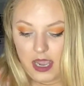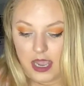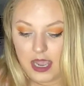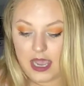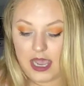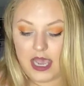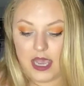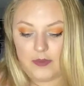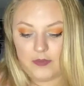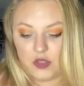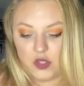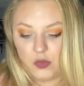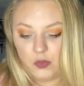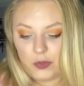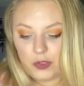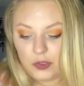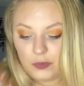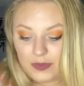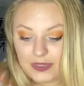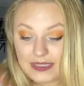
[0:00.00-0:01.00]
You
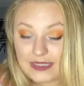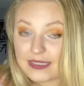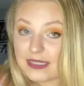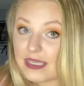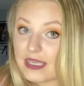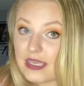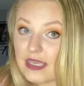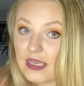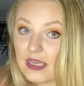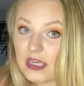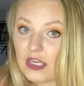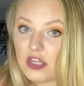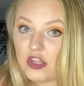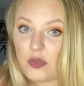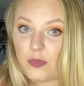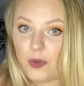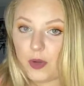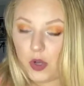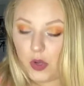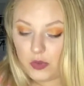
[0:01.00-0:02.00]
will be seeing
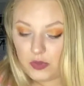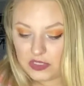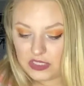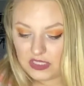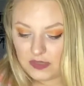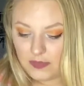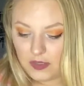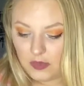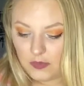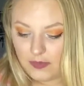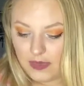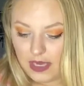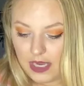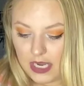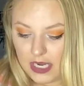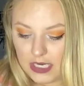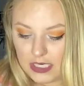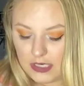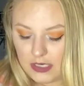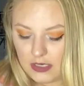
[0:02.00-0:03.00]
another post about
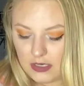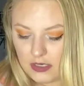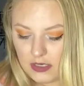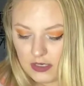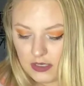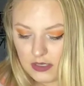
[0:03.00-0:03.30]
mine,